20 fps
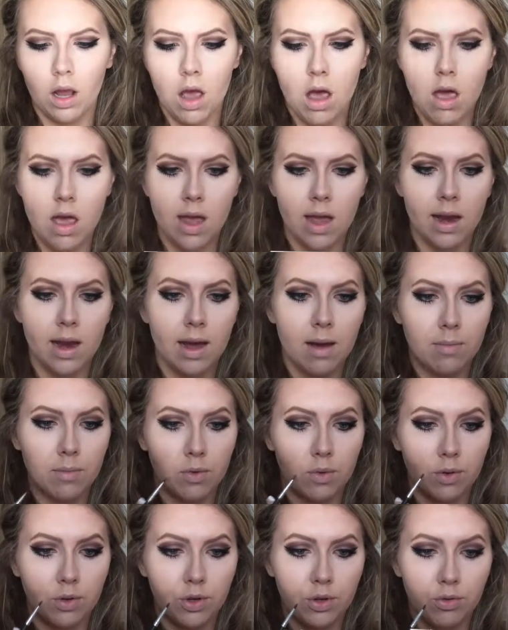And I'm
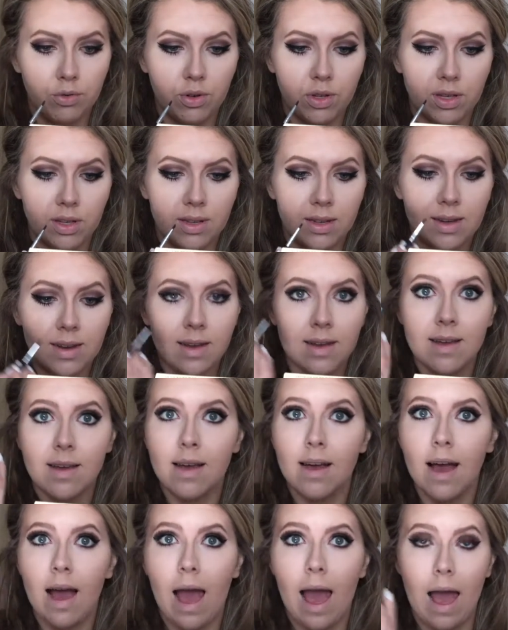going to just
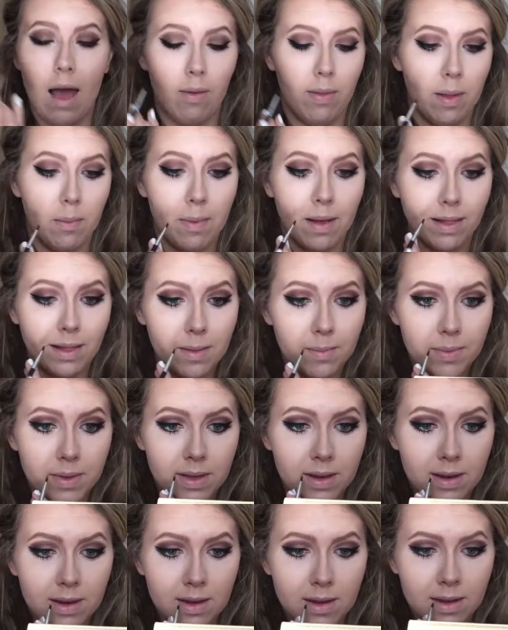outline my lips
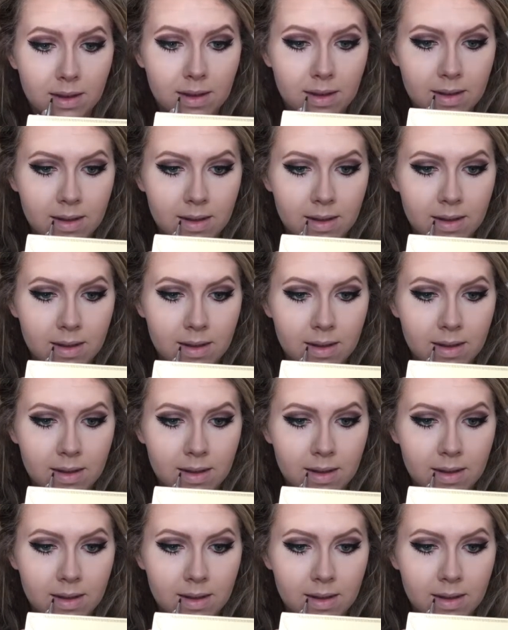in it.